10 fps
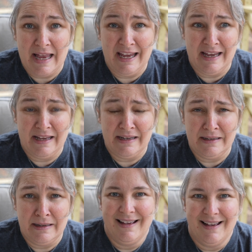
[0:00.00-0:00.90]

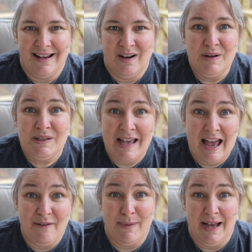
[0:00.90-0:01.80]
and I always
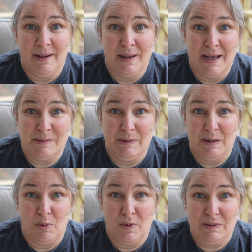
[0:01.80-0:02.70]
have my husband
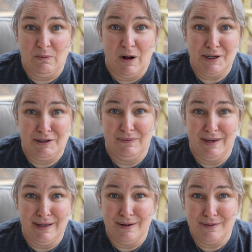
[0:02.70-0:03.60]
and boys watch the
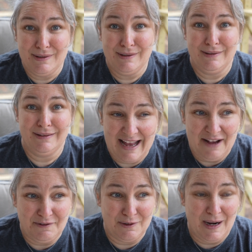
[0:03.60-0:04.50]
videos
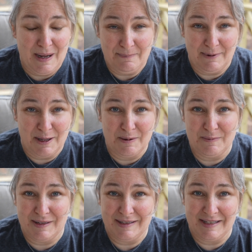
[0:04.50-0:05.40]
after I upload
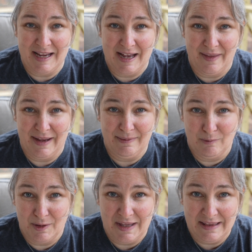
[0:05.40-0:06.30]
them to see how they
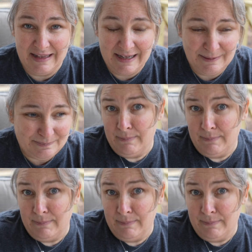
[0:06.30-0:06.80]
what they think.